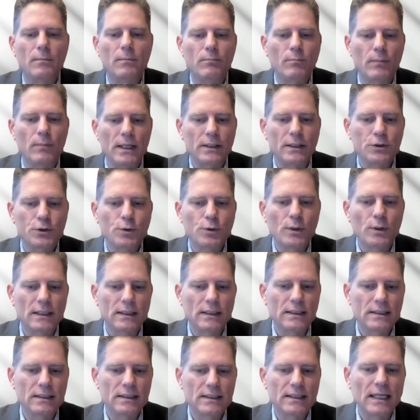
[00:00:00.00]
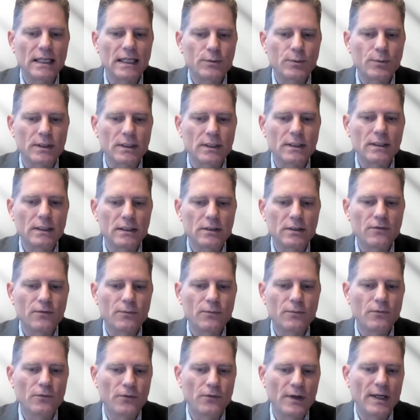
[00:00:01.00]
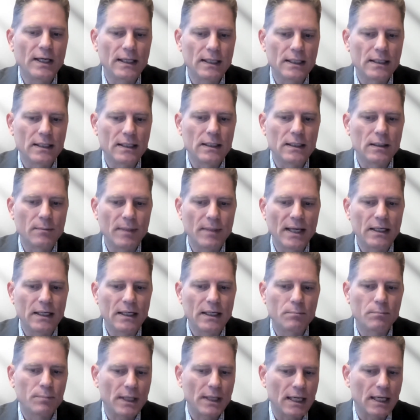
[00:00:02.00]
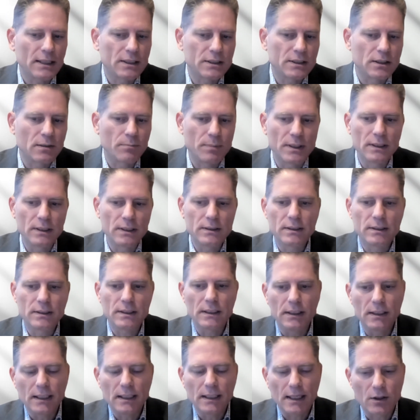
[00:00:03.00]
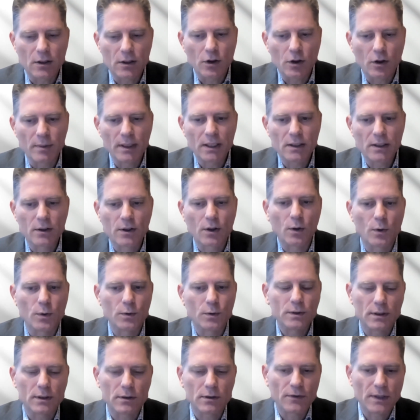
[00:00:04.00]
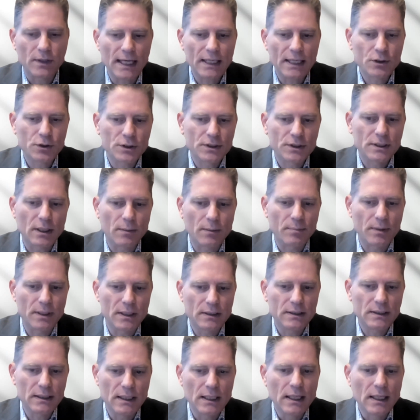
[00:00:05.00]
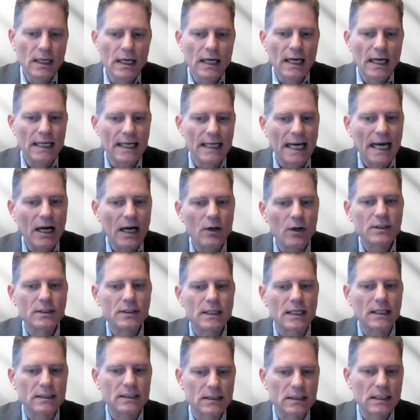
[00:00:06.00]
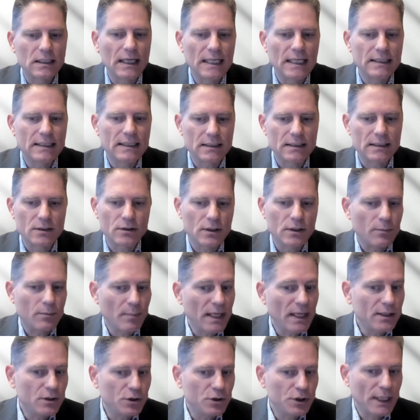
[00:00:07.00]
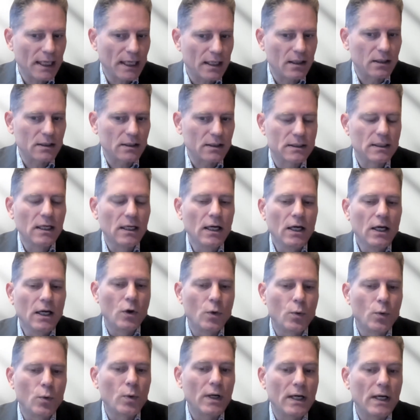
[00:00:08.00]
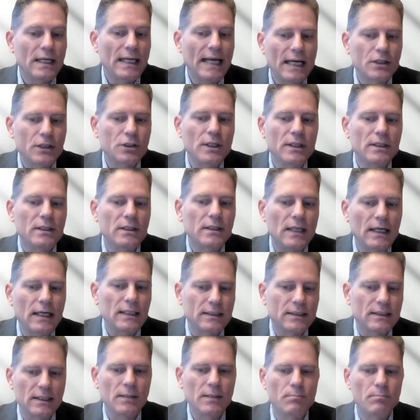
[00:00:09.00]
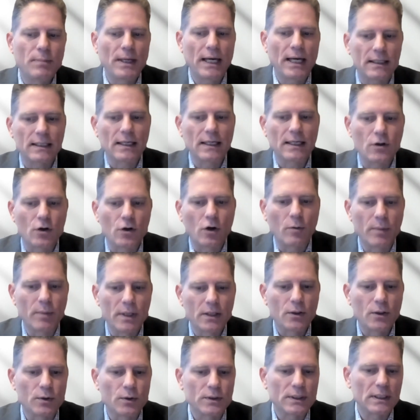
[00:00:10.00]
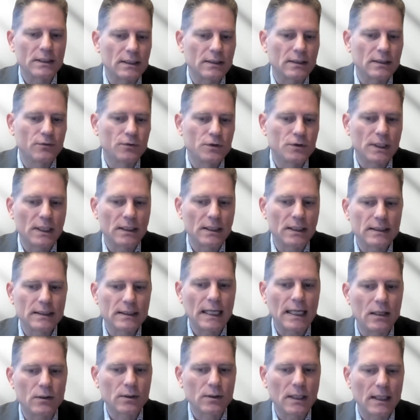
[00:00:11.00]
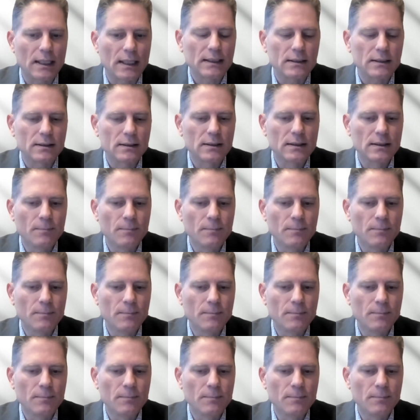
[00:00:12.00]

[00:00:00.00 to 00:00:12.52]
make sure that it stays within this fairly clear mandate: price stability, economic growth, and financial stability, and how it translates it. And there are many channels where it actually does impact economic growth, as I've just outlined.